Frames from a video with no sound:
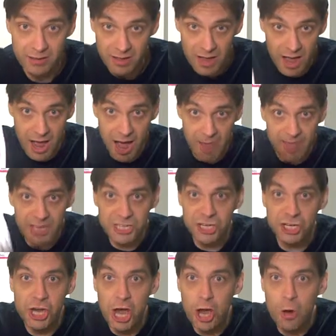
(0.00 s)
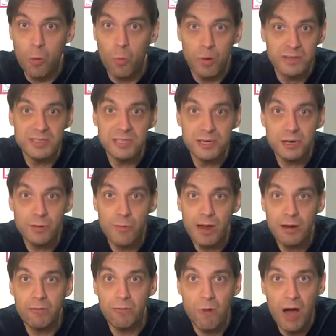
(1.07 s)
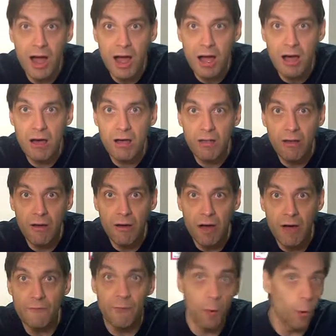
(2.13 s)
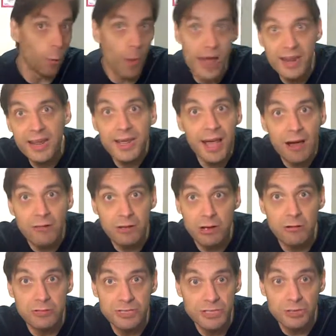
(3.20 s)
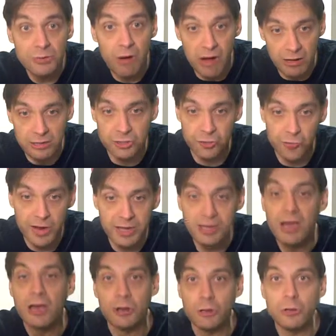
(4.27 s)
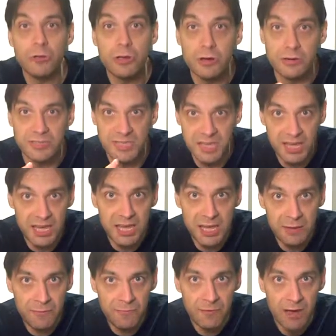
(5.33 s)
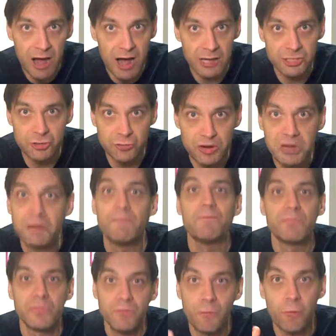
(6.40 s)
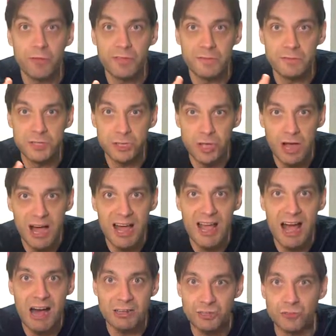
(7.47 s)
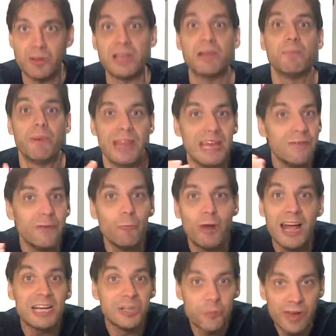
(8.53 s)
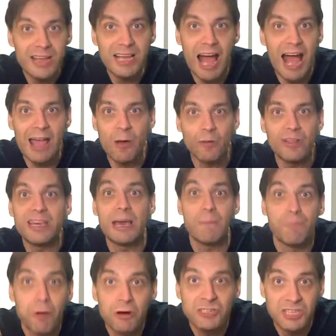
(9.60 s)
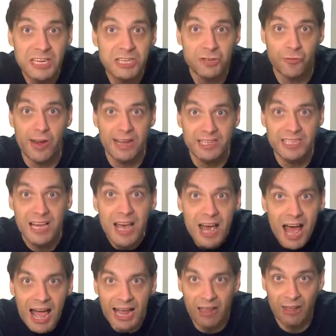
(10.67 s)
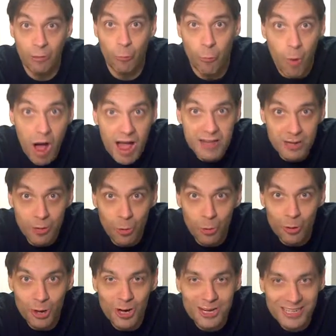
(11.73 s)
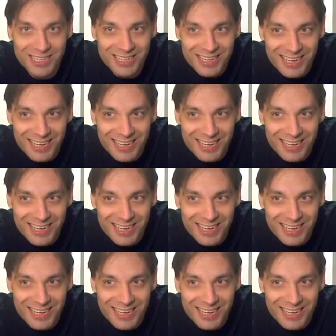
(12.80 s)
No, no. On this show, once in a great while, for a wedding I'll go to, I'll drink. New Year's Eve, I'll drink. Fourth of July, I'll drink. But even when I drink, I only get pussy drinks. Yeah, like wine coolers.